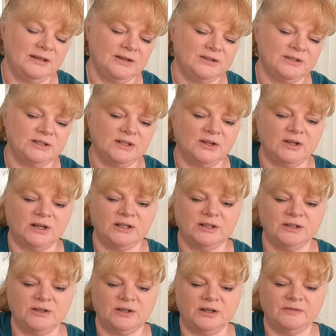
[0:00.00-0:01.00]
Here's the on
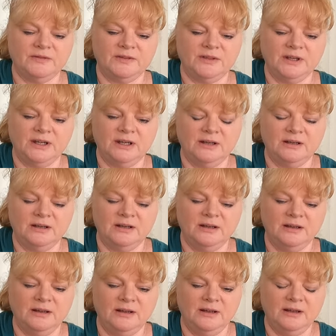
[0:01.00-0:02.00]
and off thing.
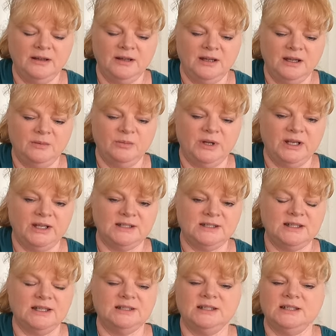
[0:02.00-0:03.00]
But
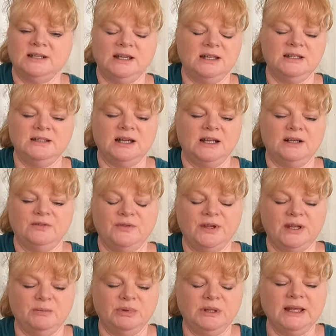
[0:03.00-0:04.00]
it's, it, it, I don't
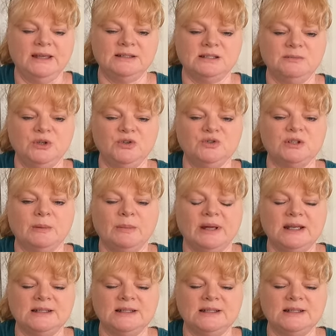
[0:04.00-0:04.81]
think it plays the music,